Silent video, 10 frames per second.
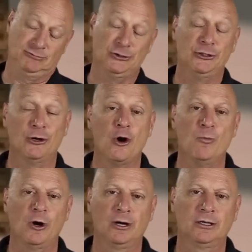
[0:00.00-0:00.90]
do your
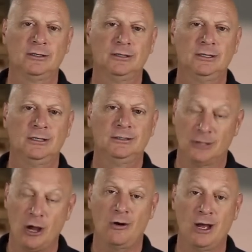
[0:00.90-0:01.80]
homework.
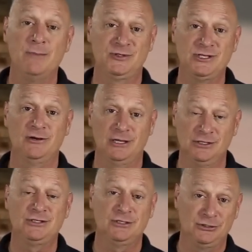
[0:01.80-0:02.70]
No, I'm
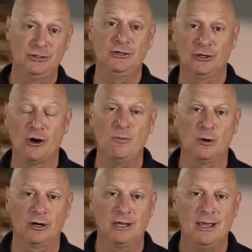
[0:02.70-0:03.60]
serious. Do your
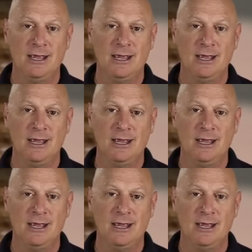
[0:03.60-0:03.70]
homework.